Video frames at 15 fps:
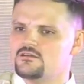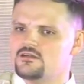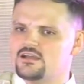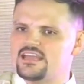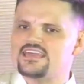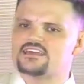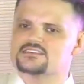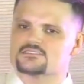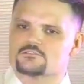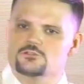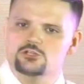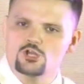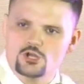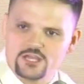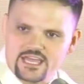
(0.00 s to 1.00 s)
He is
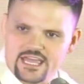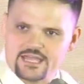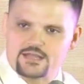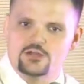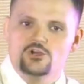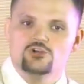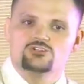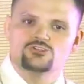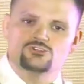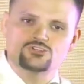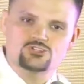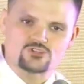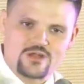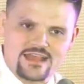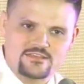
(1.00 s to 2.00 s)
looking to
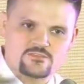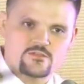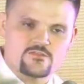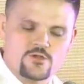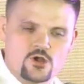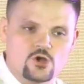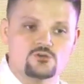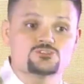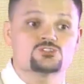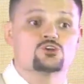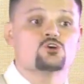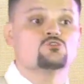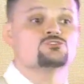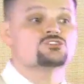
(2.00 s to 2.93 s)
strengthen those whose